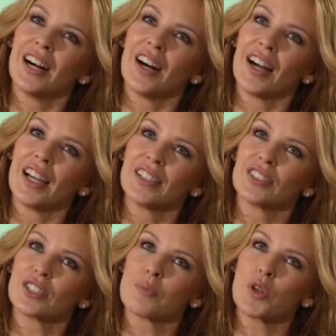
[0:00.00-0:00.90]

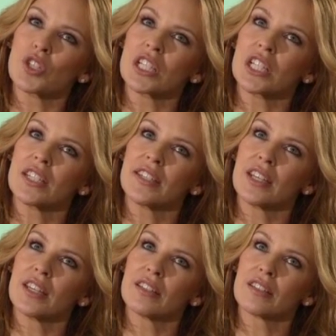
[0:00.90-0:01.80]
I just burst into
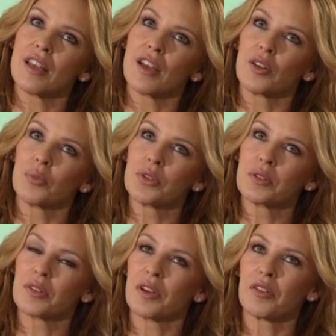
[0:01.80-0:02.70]
tears and was
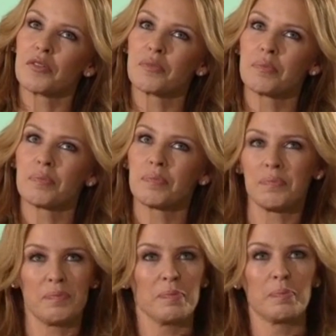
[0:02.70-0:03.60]
a kind
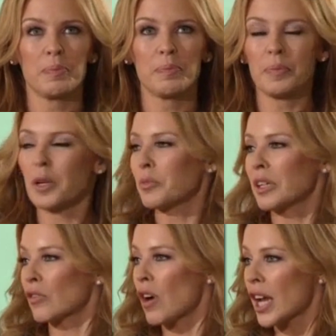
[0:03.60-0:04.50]
of
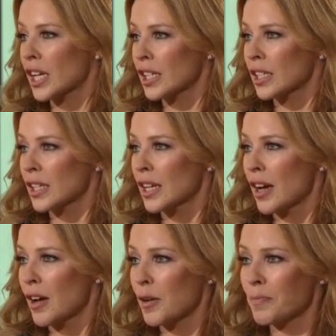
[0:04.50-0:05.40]
blubbering wreck."
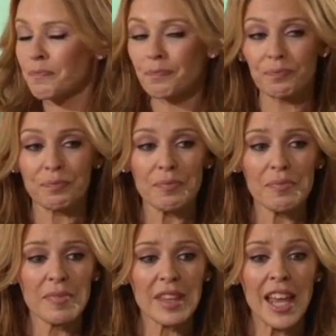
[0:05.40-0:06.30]
Um,
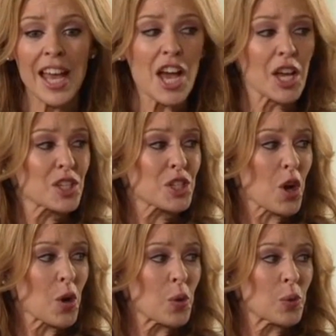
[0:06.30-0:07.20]

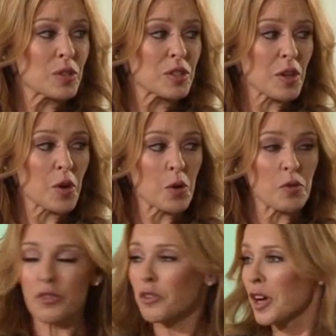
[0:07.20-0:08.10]
so, so
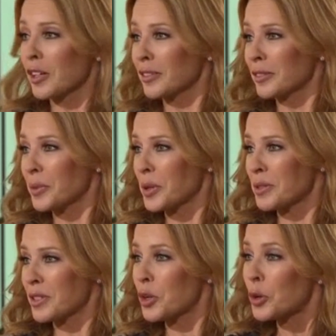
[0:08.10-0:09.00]
Pharrell
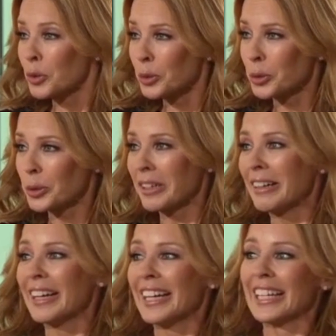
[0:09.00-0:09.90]
was cool
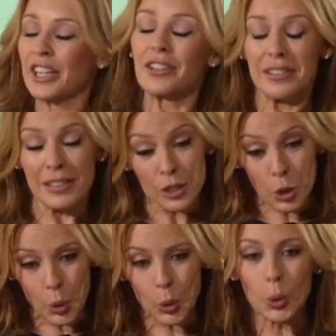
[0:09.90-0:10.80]
because he is
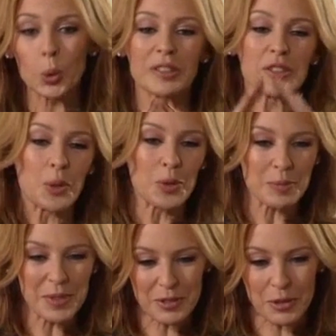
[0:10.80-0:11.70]
cool and
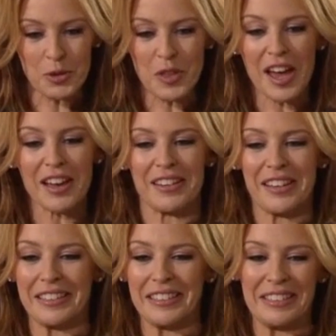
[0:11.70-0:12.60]
talked me through that
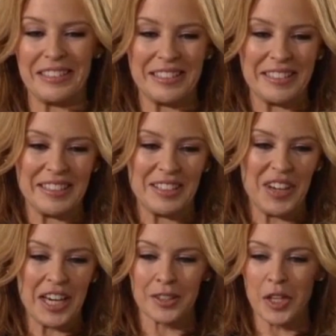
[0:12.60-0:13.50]
and
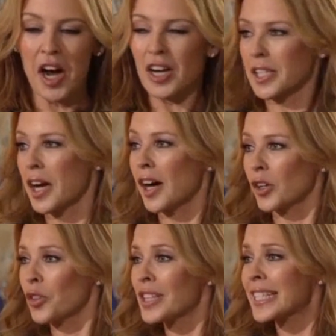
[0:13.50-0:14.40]
we had a little
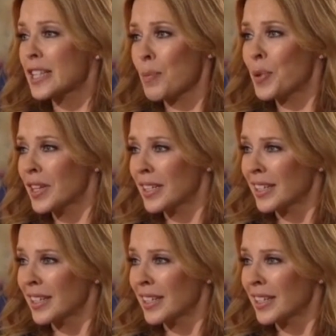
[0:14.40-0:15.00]
heart-to-heart on the step.